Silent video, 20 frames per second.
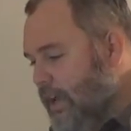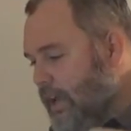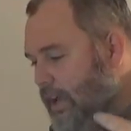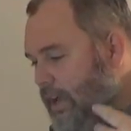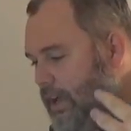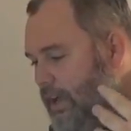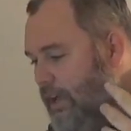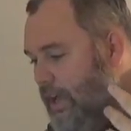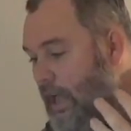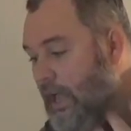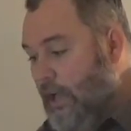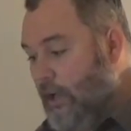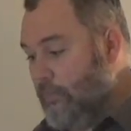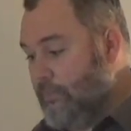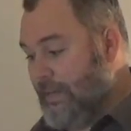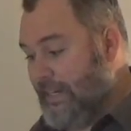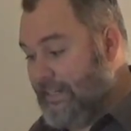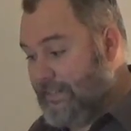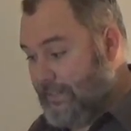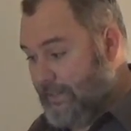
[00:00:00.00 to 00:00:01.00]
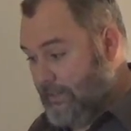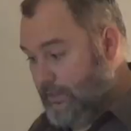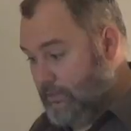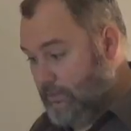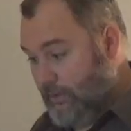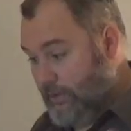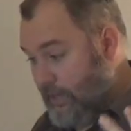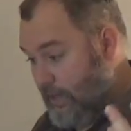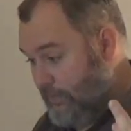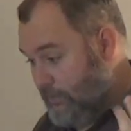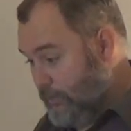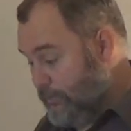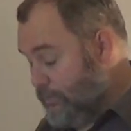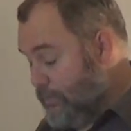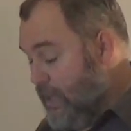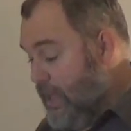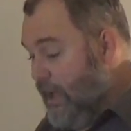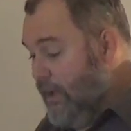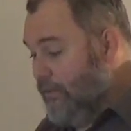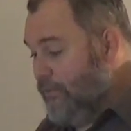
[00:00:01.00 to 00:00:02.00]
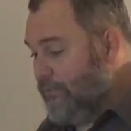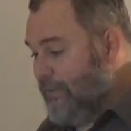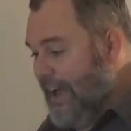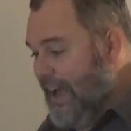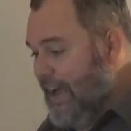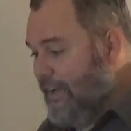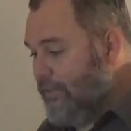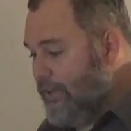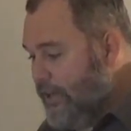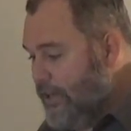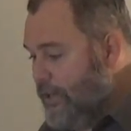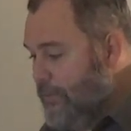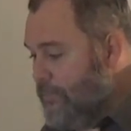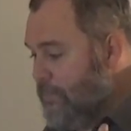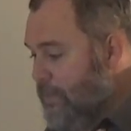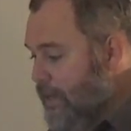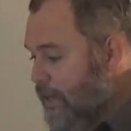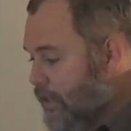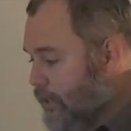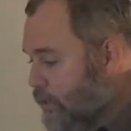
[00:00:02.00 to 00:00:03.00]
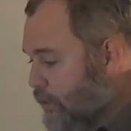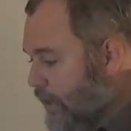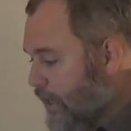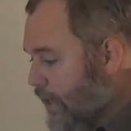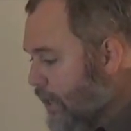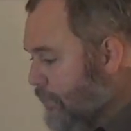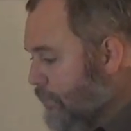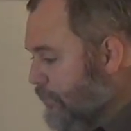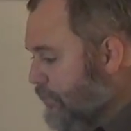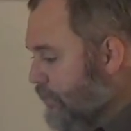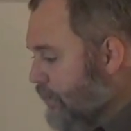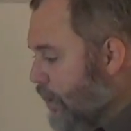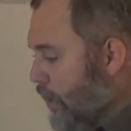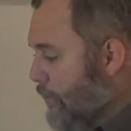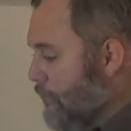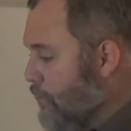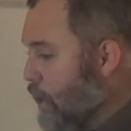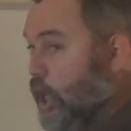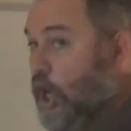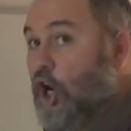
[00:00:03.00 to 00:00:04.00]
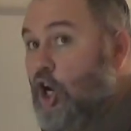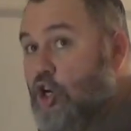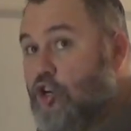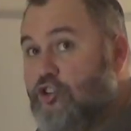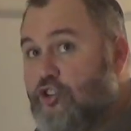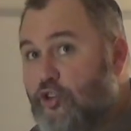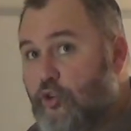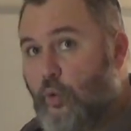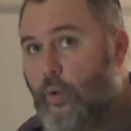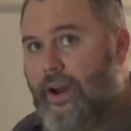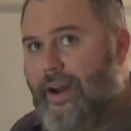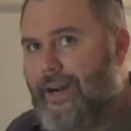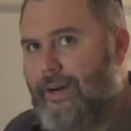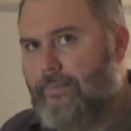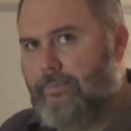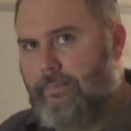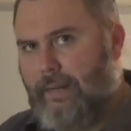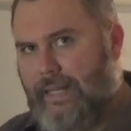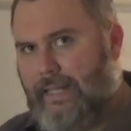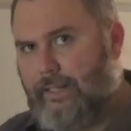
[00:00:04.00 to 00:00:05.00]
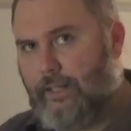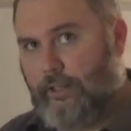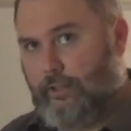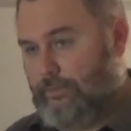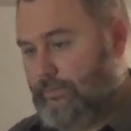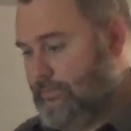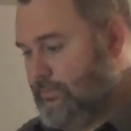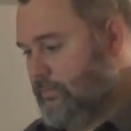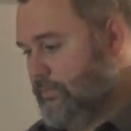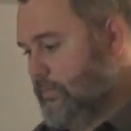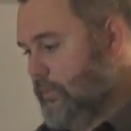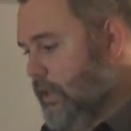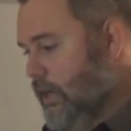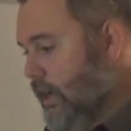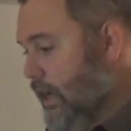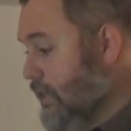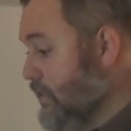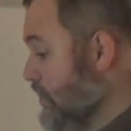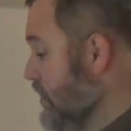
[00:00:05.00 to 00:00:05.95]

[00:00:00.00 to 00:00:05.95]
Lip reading: Almeta, 500 milligrams per square meter. All right,